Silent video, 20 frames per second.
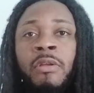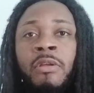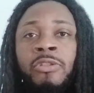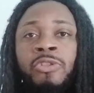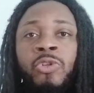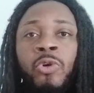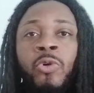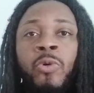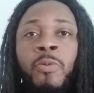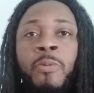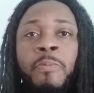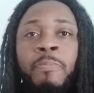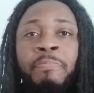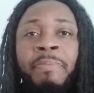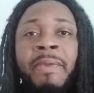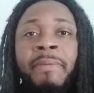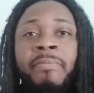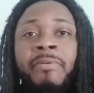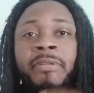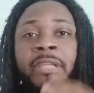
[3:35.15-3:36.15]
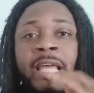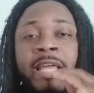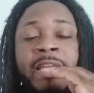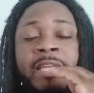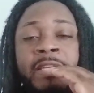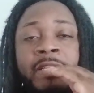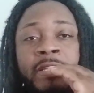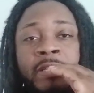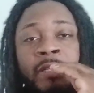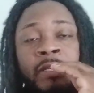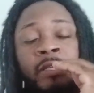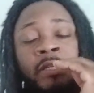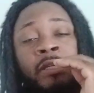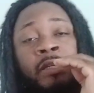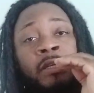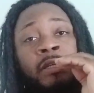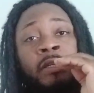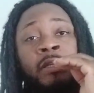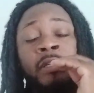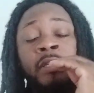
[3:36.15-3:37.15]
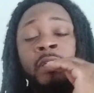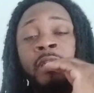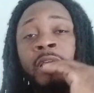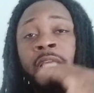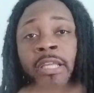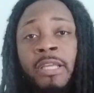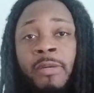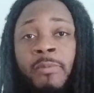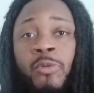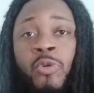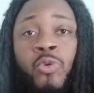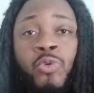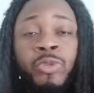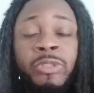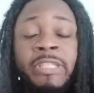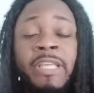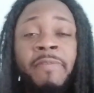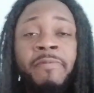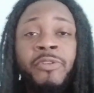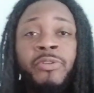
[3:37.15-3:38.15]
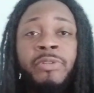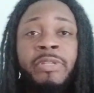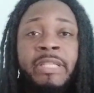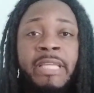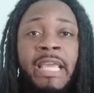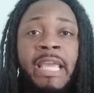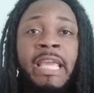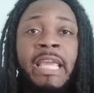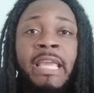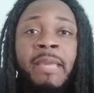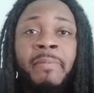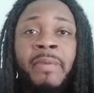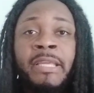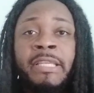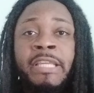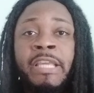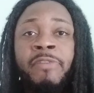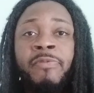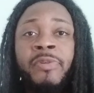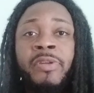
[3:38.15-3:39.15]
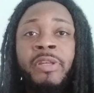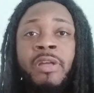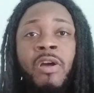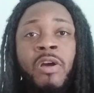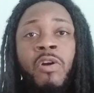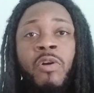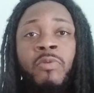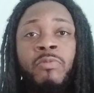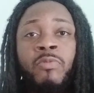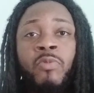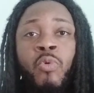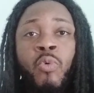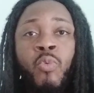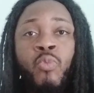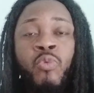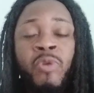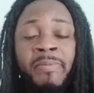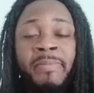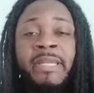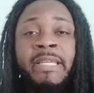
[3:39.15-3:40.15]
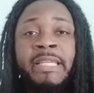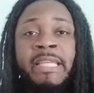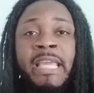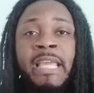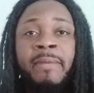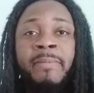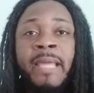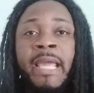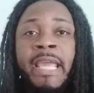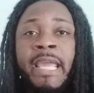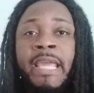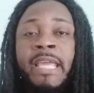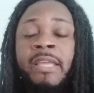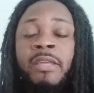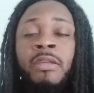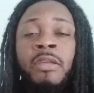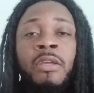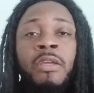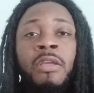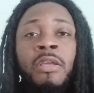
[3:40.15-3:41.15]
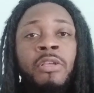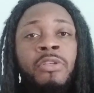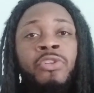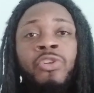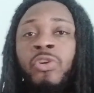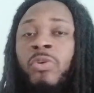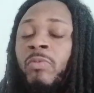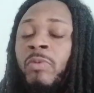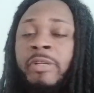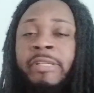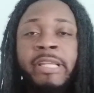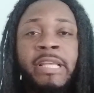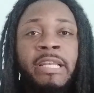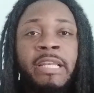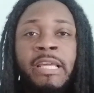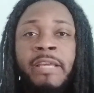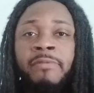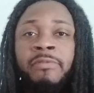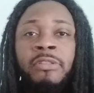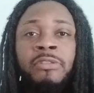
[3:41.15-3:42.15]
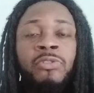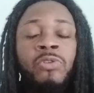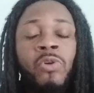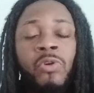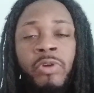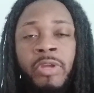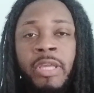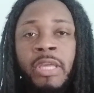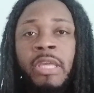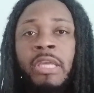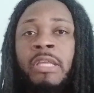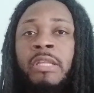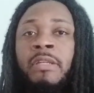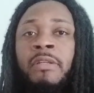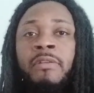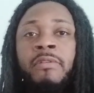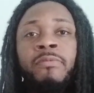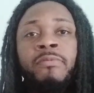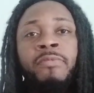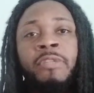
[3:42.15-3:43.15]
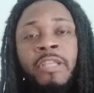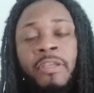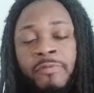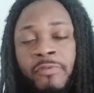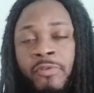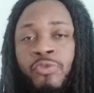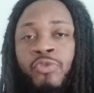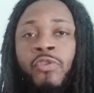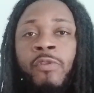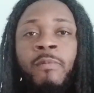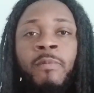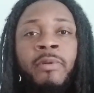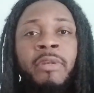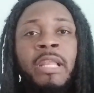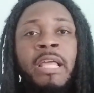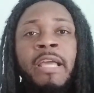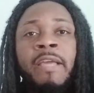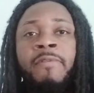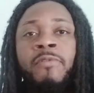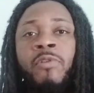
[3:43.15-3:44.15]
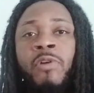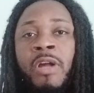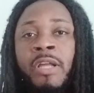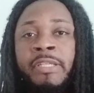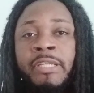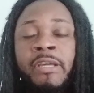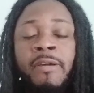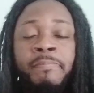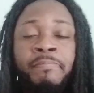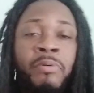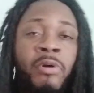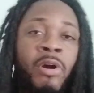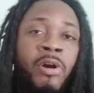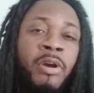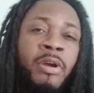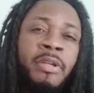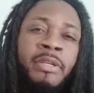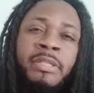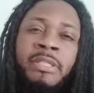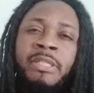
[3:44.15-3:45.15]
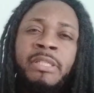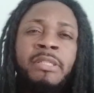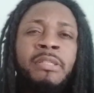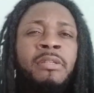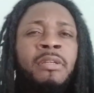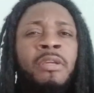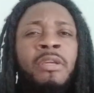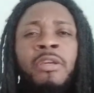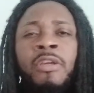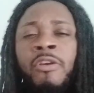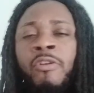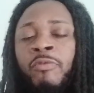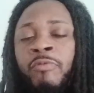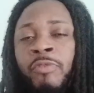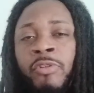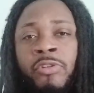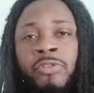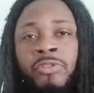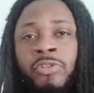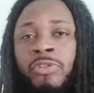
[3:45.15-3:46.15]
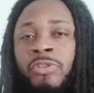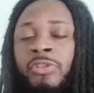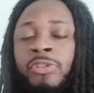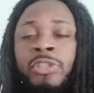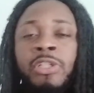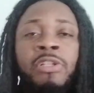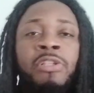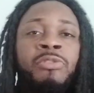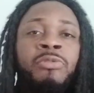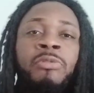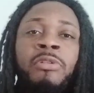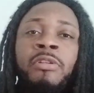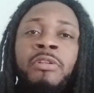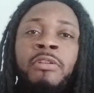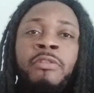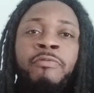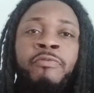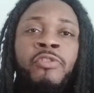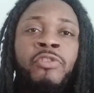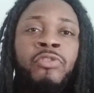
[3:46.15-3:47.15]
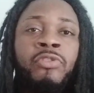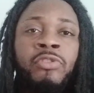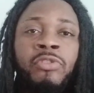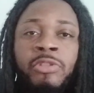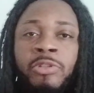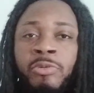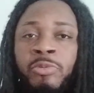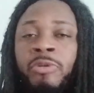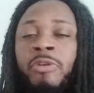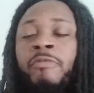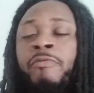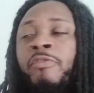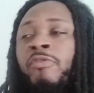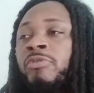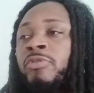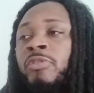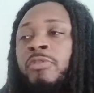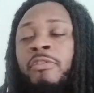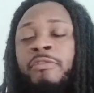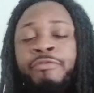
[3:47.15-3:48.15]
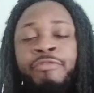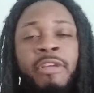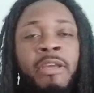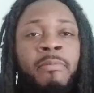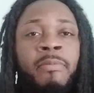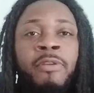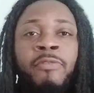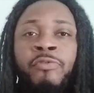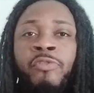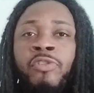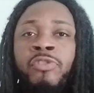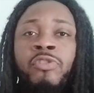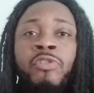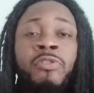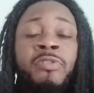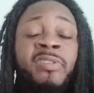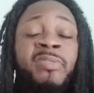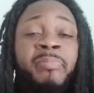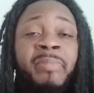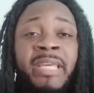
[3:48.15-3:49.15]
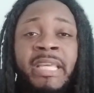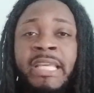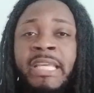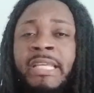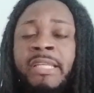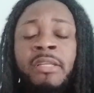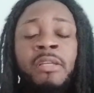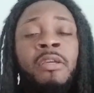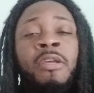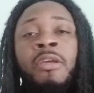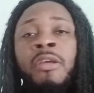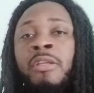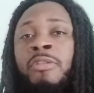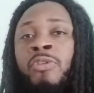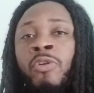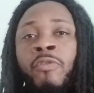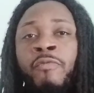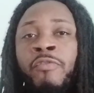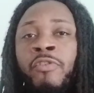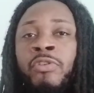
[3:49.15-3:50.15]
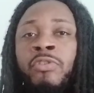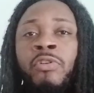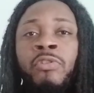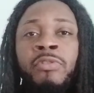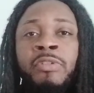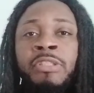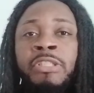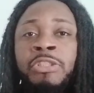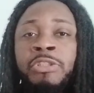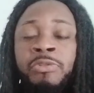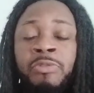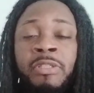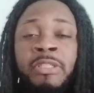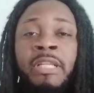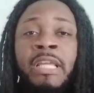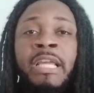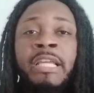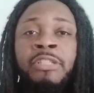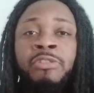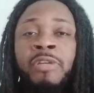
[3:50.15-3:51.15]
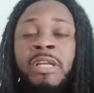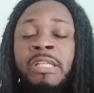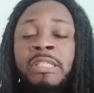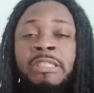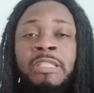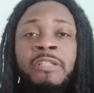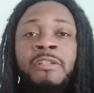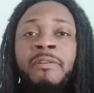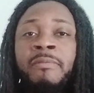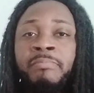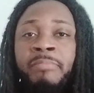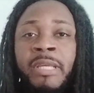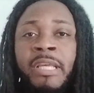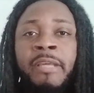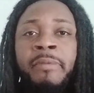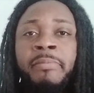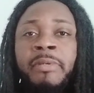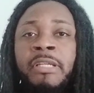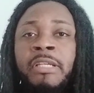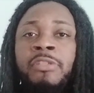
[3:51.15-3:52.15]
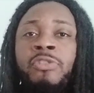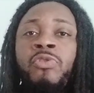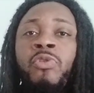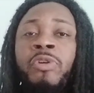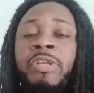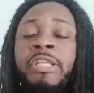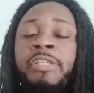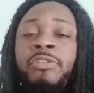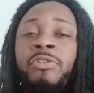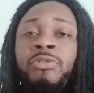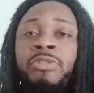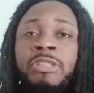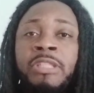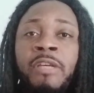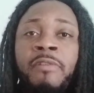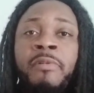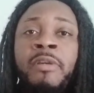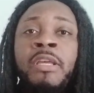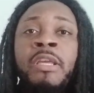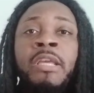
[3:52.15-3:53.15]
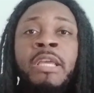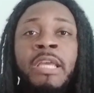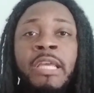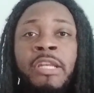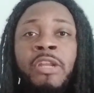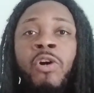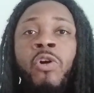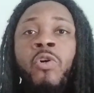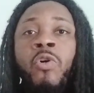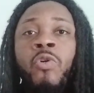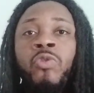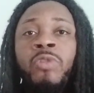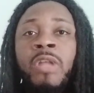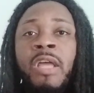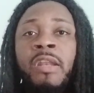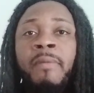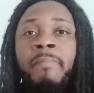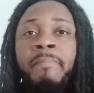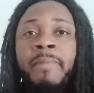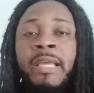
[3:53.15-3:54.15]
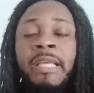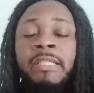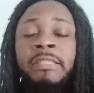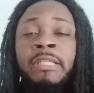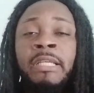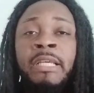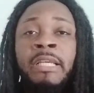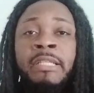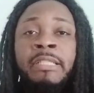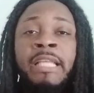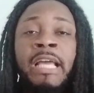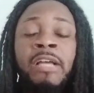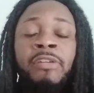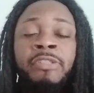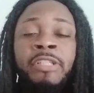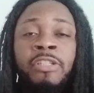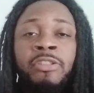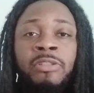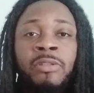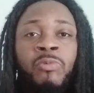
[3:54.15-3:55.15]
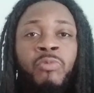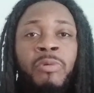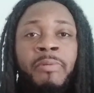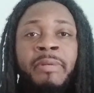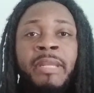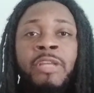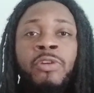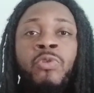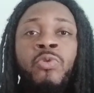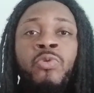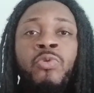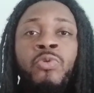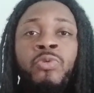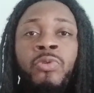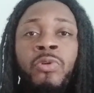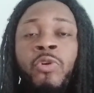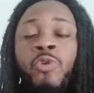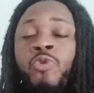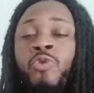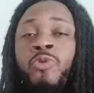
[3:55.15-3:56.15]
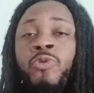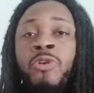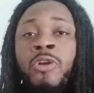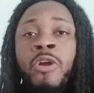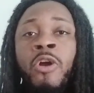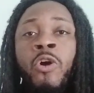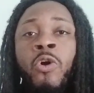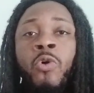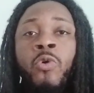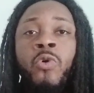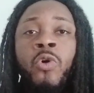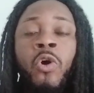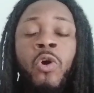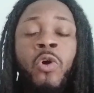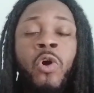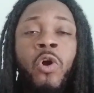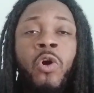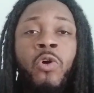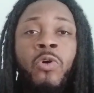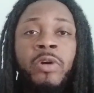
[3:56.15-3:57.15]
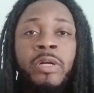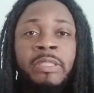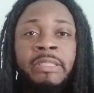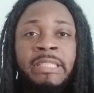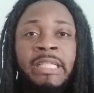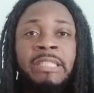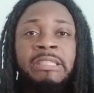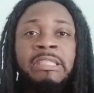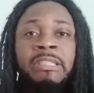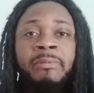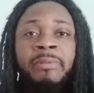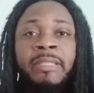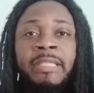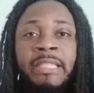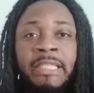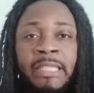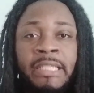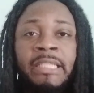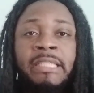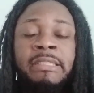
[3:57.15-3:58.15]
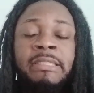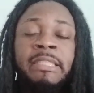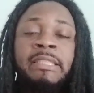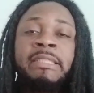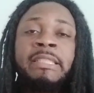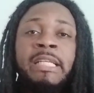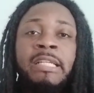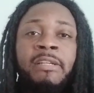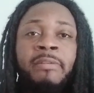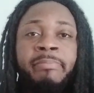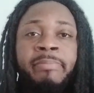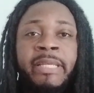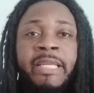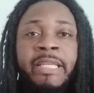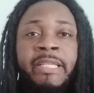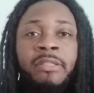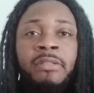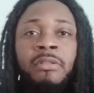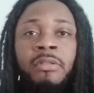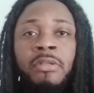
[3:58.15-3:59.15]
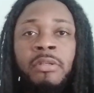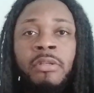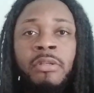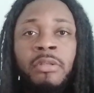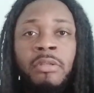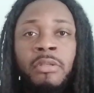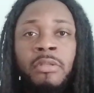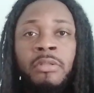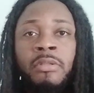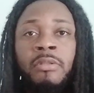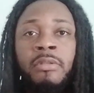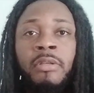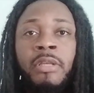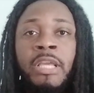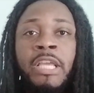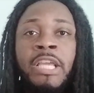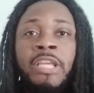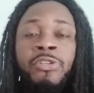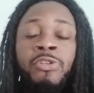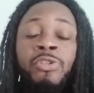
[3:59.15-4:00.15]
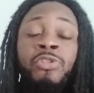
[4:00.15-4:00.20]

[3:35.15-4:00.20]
So people like him who's giving you the game and giving women the game, like, hey, you don't want that life. Just go ahead, live your normal life, go out there, party, focus on your children, focus on your career, focus on your family, focus on your man. Don't focus on these street lights and try to set up men, because you're gonna end yourself in a whole lot of mess. Now there's some women that who whole objective is to set up men, and